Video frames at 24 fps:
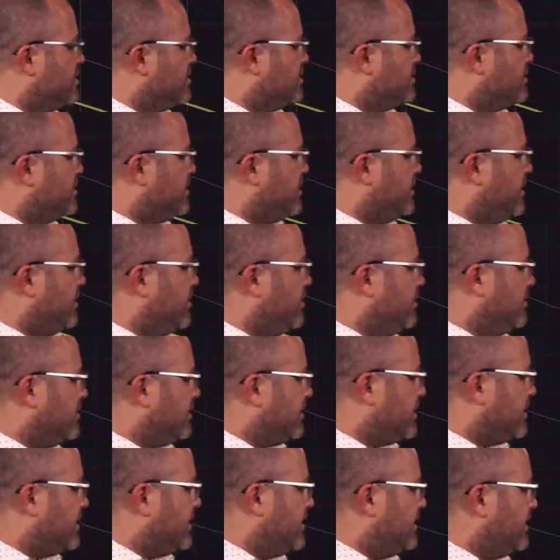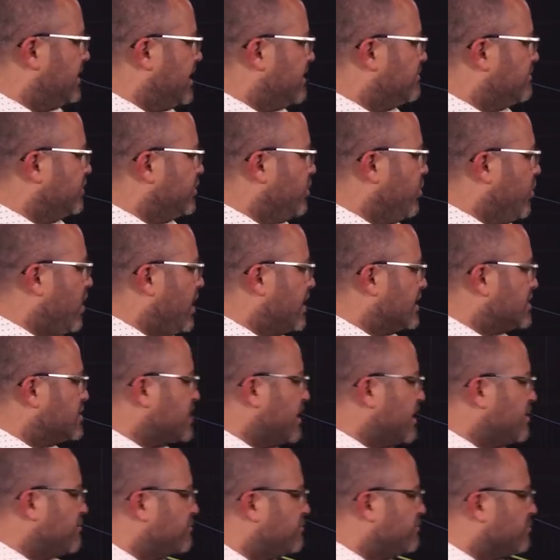The key level to watch
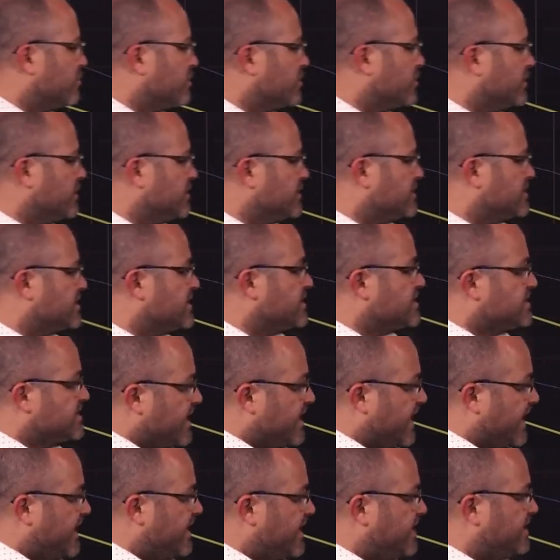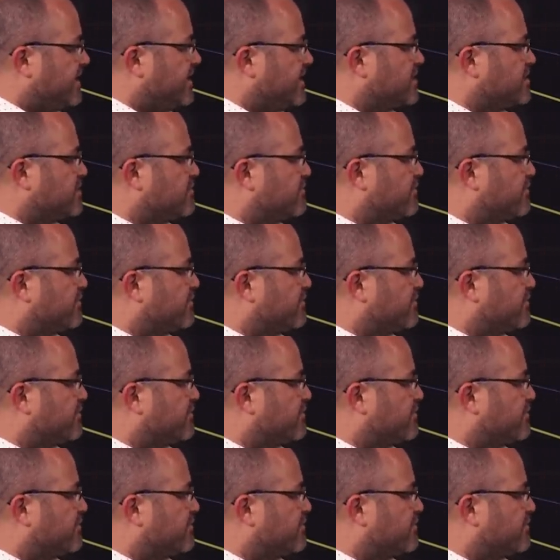out for today is